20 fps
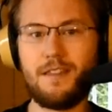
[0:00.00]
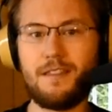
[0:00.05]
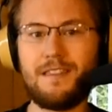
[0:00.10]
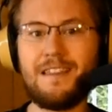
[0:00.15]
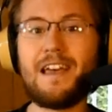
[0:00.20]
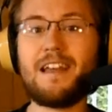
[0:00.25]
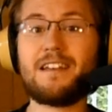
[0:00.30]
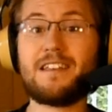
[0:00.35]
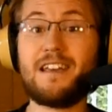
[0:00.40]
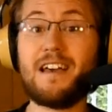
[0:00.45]

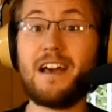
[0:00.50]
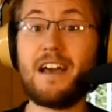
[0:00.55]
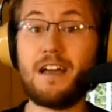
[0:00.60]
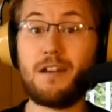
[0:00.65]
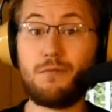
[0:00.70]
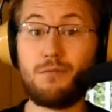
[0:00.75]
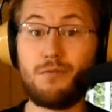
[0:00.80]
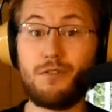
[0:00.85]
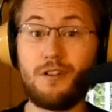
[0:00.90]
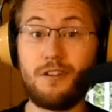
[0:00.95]
that
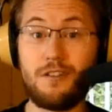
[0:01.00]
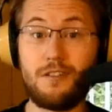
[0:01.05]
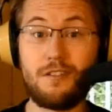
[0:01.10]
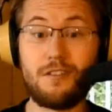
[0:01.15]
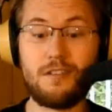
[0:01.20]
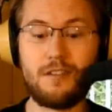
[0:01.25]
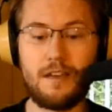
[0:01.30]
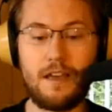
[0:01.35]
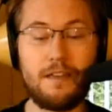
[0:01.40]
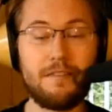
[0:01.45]
guide
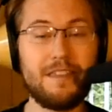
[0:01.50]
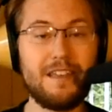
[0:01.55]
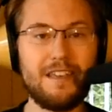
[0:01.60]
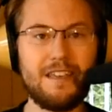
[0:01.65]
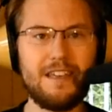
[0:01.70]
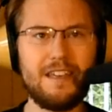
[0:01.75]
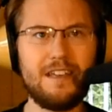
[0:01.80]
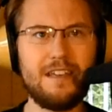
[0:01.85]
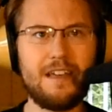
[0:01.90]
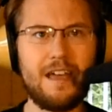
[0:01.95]
was, I think
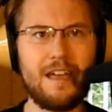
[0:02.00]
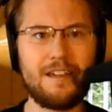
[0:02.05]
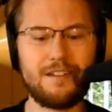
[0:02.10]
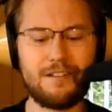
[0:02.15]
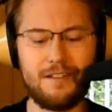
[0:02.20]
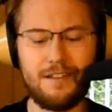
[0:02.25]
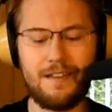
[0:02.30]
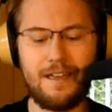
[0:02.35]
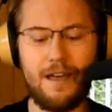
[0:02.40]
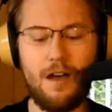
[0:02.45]
he
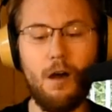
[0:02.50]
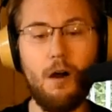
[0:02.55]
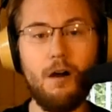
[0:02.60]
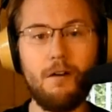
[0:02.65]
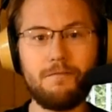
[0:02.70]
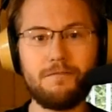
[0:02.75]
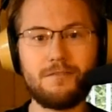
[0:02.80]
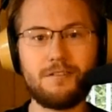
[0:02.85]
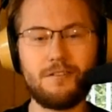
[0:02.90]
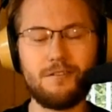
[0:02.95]
actually,
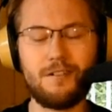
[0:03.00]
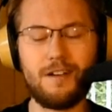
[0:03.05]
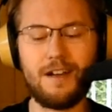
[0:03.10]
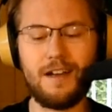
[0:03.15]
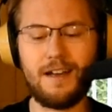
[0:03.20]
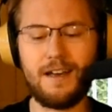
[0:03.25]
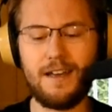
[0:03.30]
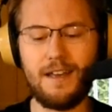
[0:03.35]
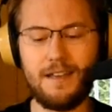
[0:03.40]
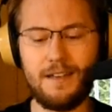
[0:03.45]
after
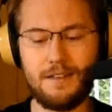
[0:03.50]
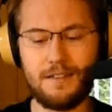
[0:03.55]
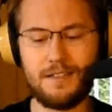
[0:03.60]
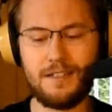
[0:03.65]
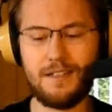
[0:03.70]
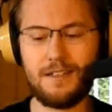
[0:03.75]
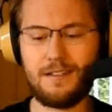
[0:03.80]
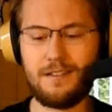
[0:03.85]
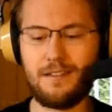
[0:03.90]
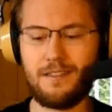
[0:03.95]
I
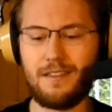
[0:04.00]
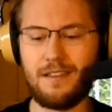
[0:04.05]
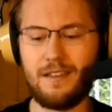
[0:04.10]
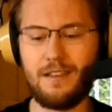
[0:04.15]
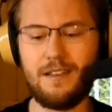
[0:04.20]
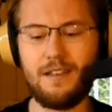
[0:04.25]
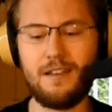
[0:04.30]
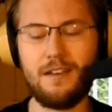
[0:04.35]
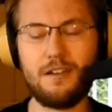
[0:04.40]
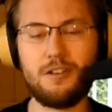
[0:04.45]
did
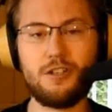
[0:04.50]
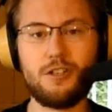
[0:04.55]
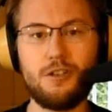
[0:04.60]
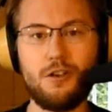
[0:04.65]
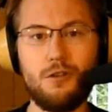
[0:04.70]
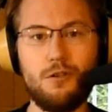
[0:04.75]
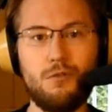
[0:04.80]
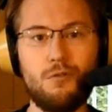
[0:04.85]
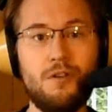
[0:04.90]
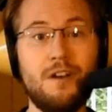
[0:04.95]
the
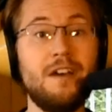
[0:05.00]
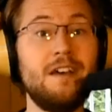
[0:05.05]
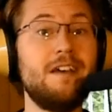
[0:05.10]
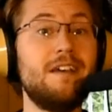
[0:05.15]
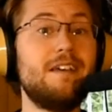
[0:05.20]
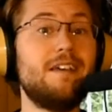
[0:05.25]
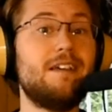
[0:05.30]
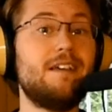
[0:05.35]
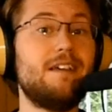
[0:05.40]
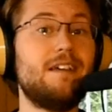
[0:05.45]
show,
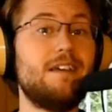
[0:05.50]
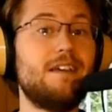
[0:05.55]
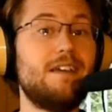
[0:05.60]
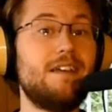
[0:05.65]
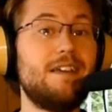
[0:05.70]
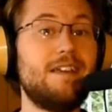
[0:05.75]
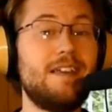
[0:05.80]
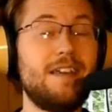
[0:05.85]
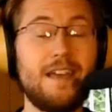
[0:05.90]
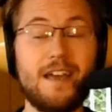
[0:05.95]

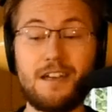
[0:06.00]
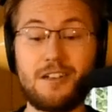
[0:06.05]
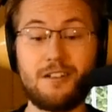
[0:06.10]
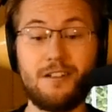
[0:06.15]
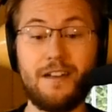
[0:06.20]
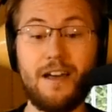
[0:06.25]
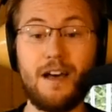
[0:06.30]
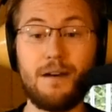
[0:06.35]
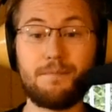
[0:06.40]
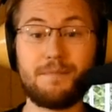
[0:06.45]
he
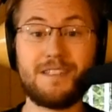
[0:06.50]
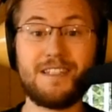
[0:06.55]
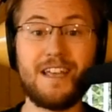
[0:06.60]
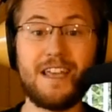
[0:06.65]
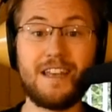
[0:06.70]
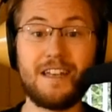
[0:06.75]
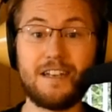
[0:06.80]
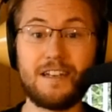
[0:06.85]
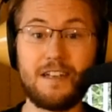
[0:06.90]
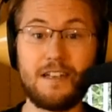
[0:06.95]
actually
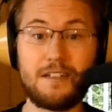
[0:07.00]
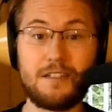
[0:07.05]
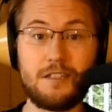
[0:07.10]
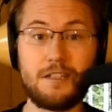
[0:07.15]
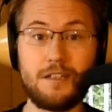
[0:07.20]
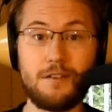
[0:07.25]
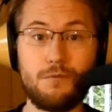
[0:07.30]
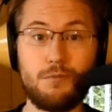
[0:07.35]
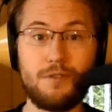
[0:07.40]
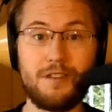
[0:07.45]
updated it
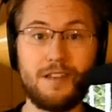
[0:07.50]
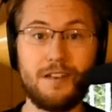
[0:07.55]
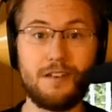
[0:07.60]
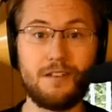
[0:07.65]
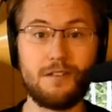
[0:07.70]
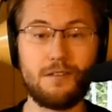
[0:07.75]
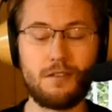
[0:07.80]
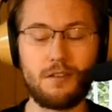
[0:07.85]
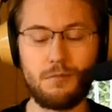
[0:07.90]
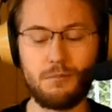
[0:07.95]
with
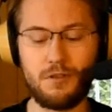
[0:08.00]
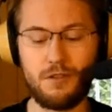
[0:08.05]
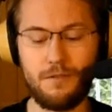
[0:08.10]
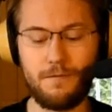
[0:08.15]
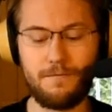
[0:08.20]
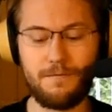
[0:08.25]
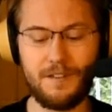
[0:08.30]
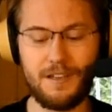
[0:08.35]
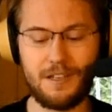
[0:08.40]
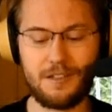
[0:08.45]
some new
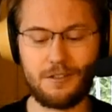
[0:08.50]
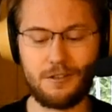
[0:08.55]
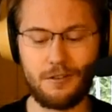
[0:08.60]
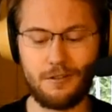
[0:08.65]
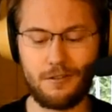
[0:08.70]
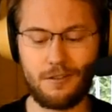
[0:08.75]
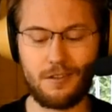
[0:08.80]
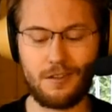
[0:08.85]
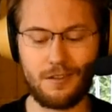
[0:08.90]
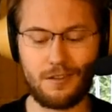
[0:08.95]

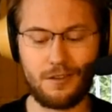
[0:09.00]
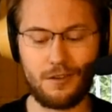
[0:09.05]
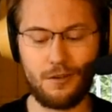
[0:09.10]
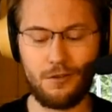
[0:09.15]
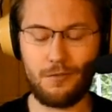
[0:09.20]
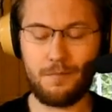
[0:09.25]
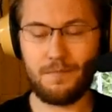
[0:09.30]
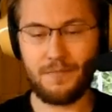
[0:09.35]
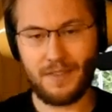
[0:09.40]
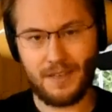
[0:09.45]
features.
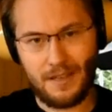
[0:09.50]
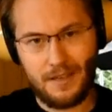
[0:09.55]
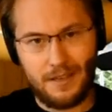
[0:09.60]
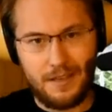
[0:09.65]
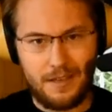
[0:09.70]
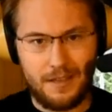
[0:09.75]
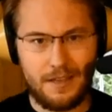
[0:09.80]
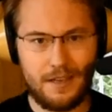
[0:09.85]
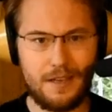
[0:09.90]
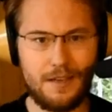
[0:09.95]
So
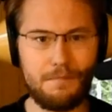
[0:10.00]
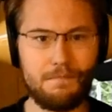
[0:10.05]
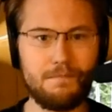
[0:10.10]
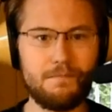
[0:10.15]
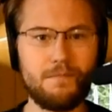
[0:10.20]
yeah,